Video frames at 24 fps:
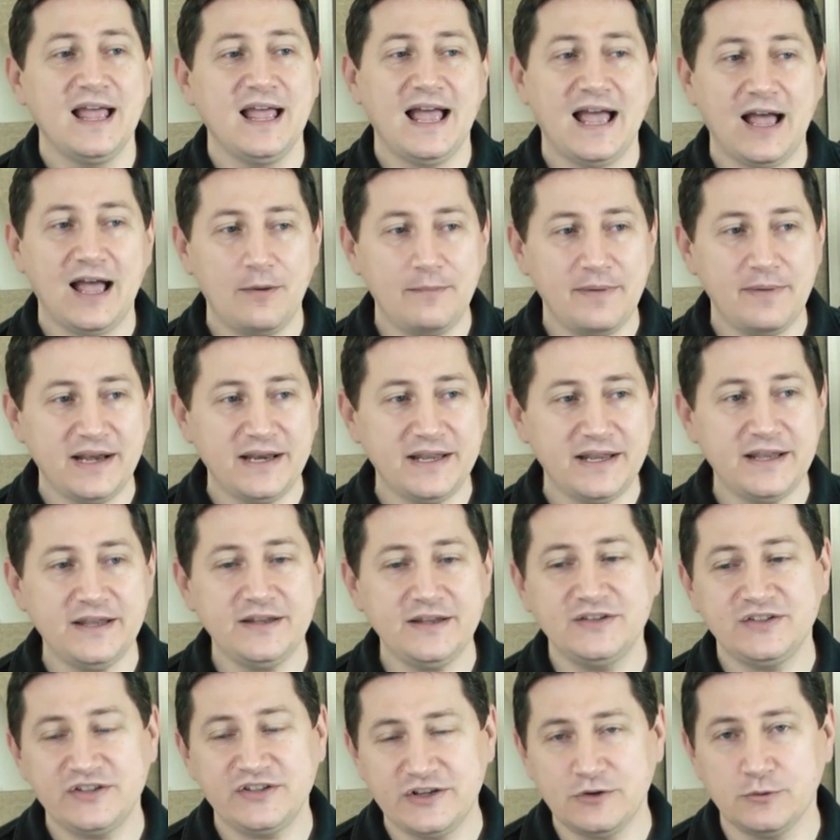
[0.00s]
How
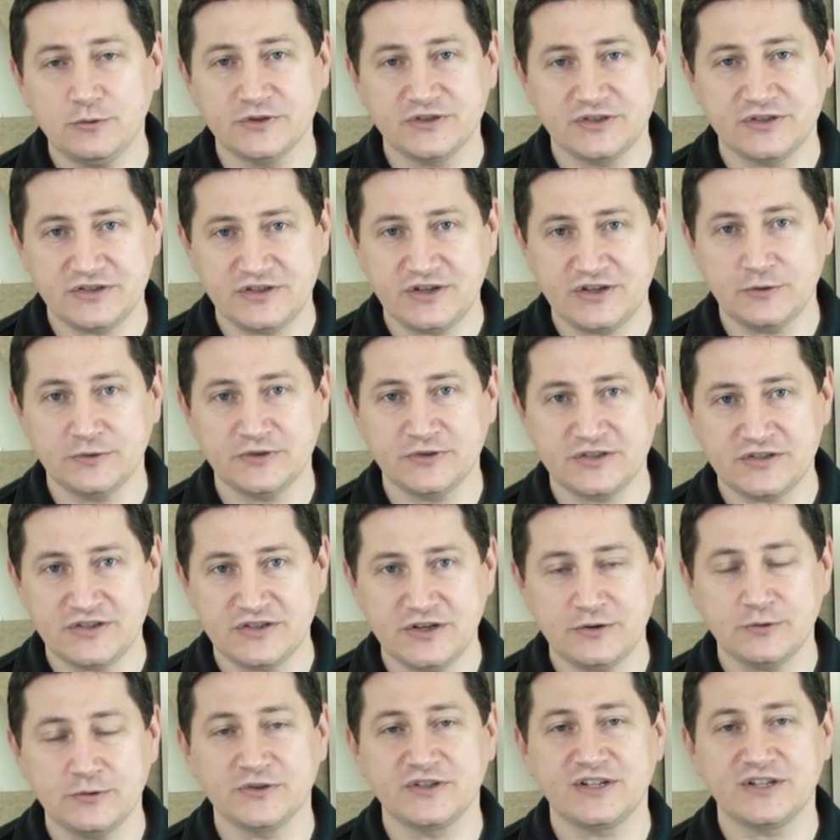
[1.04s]
many sequels to sequels to
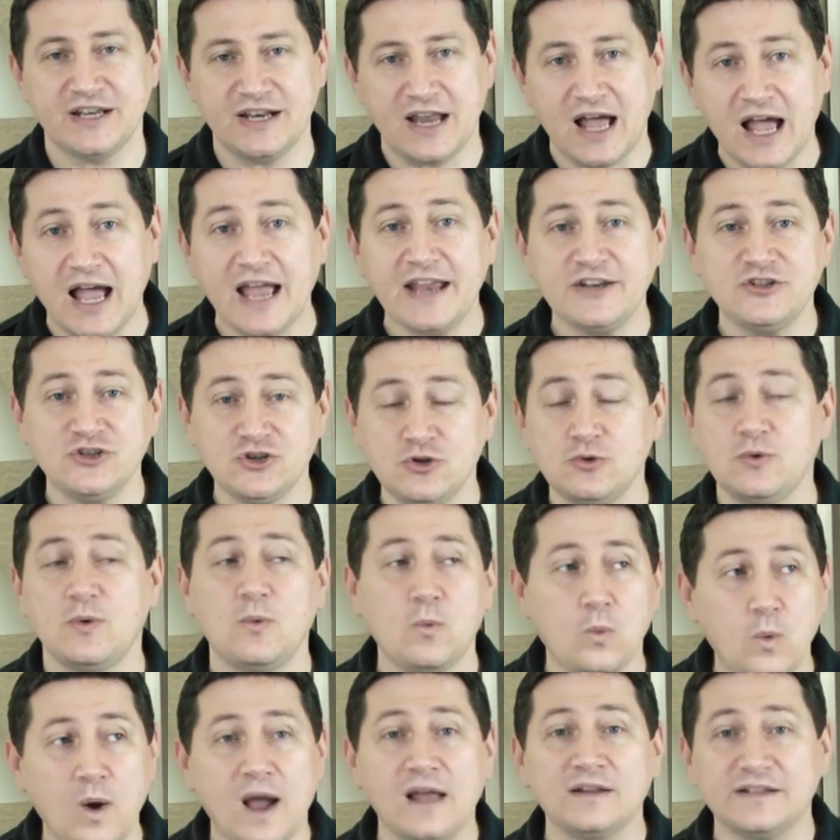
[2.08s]
sequels can I do
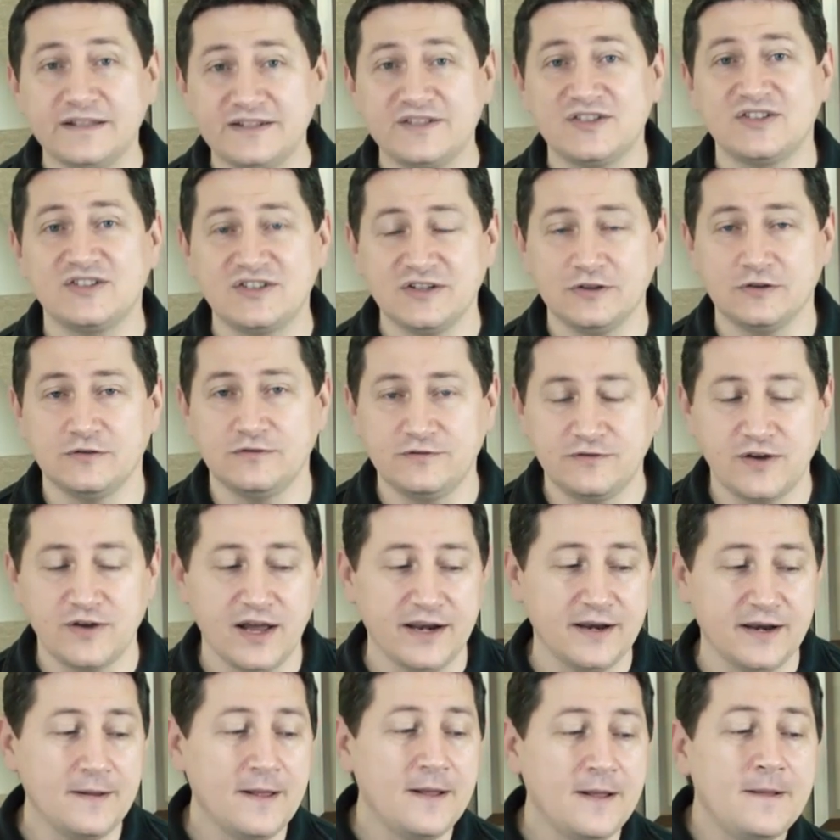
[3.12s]
while it's still
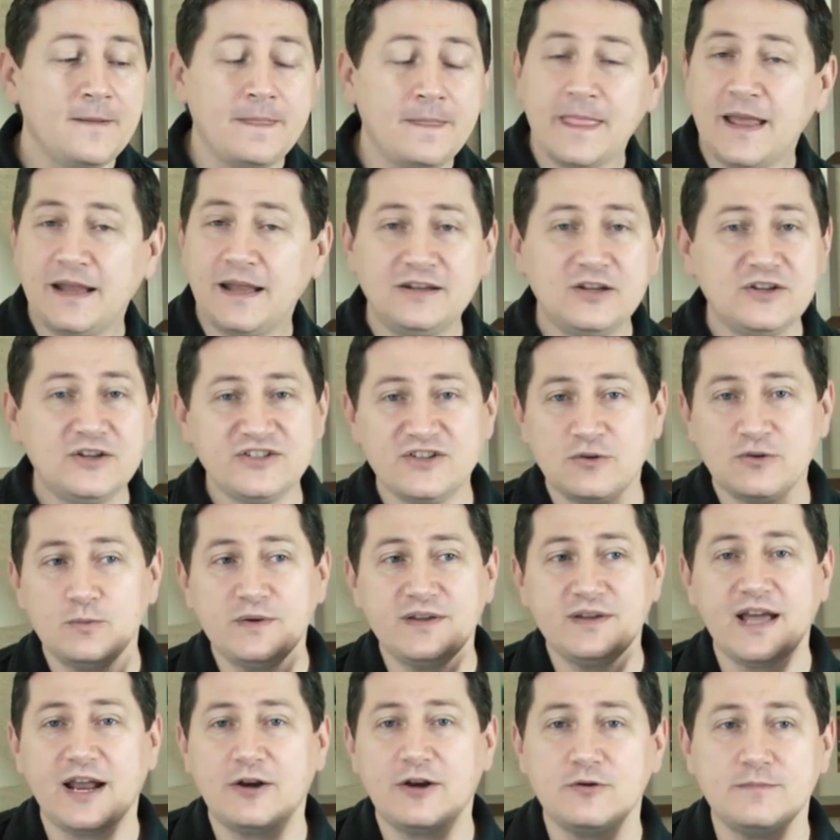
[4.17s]
fun? And listen,
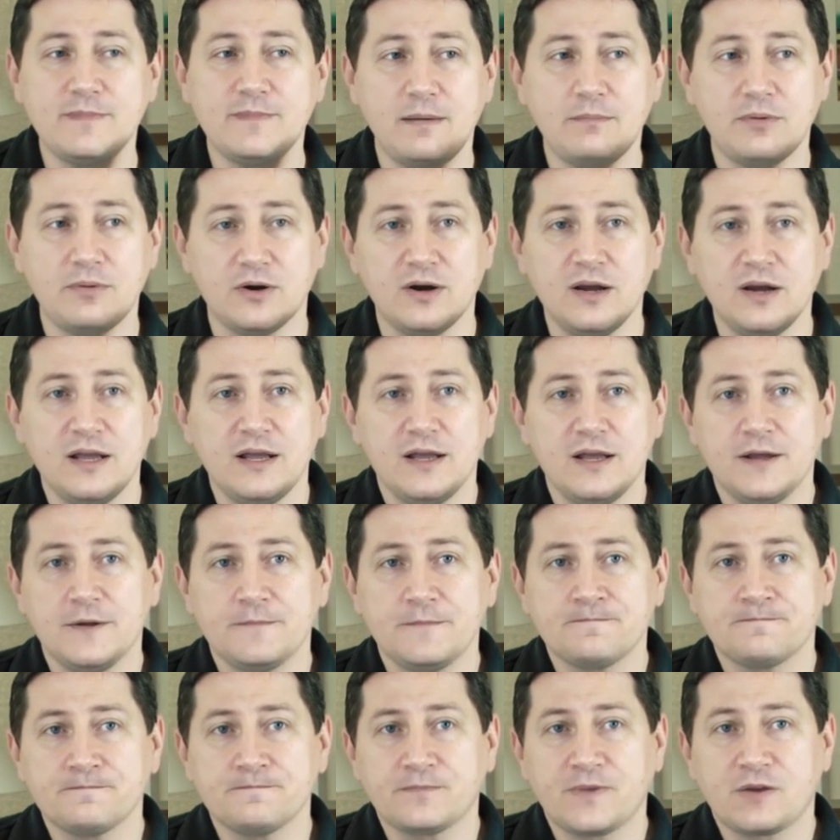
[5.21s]
we got to remember,
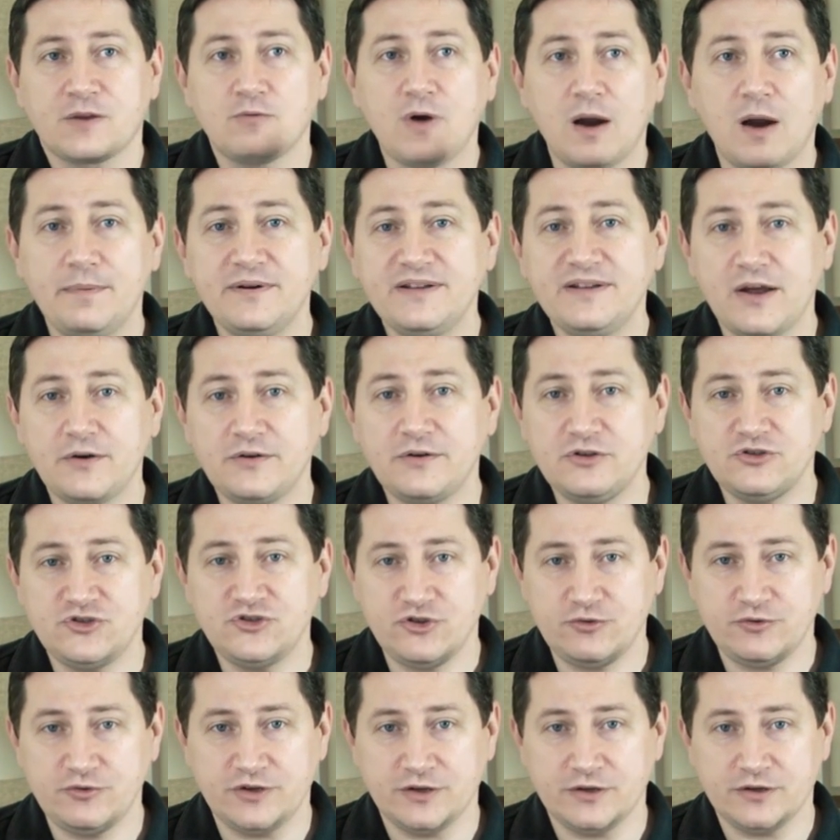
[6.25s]
Robert Downey
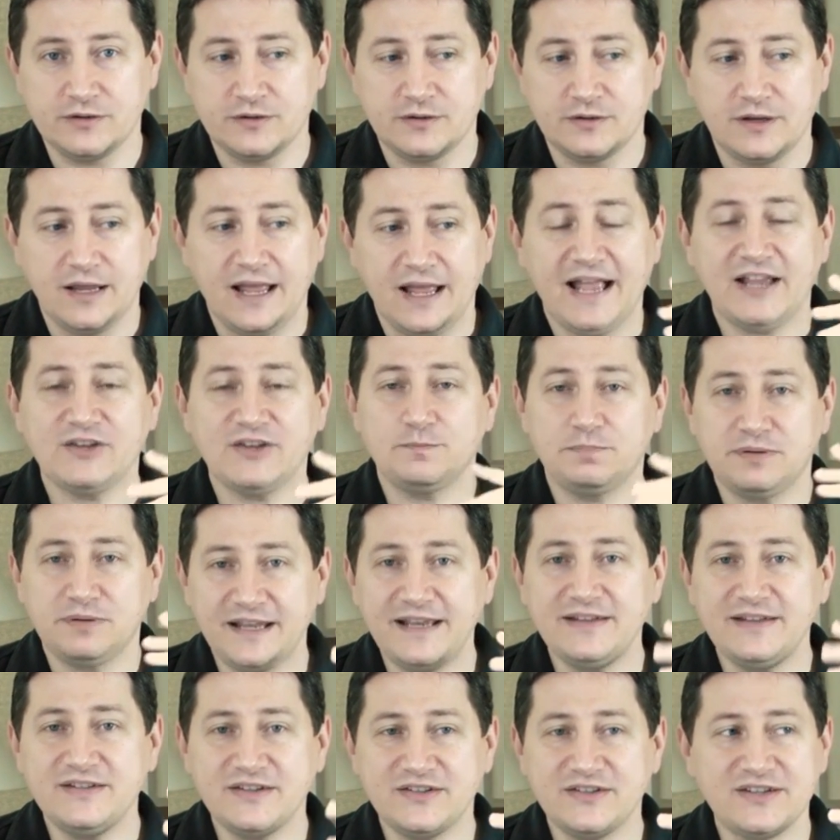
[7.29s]
Junior has
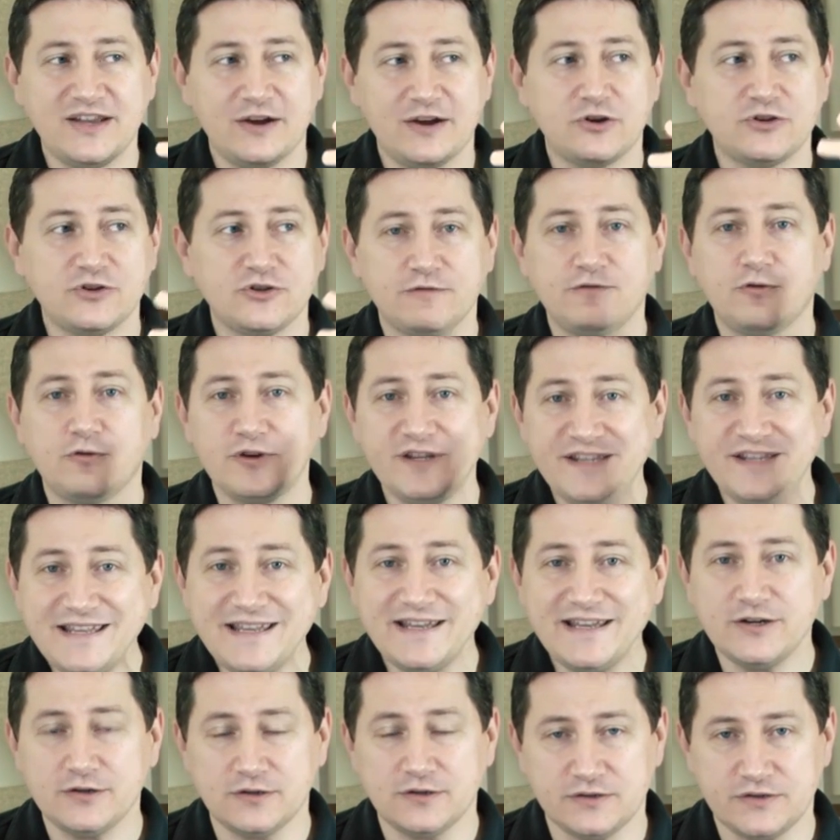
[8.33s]
played this character for
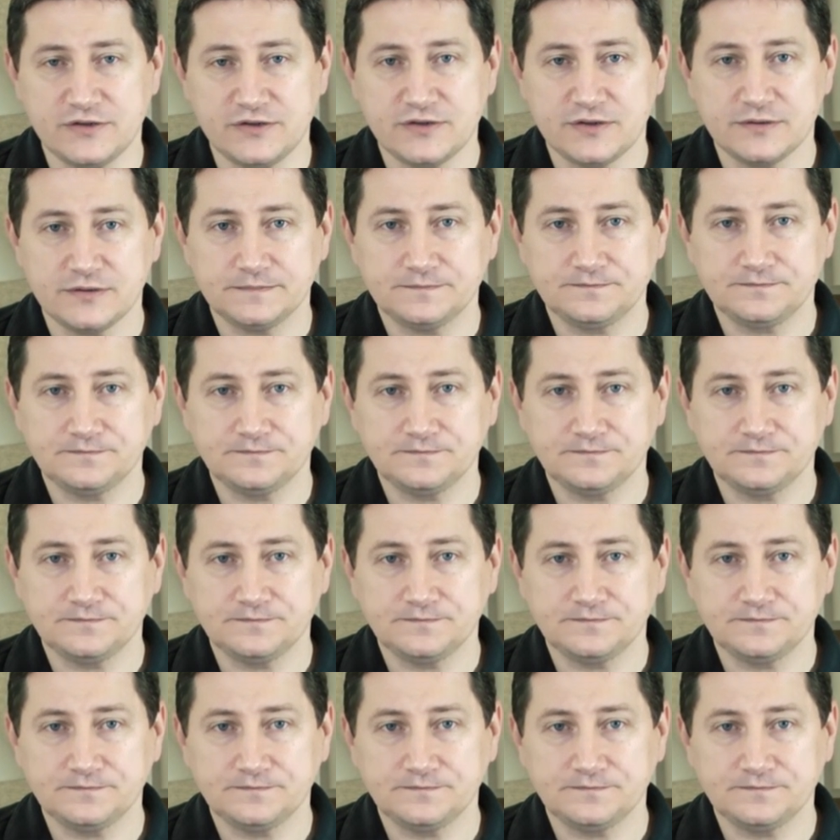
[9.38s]
years.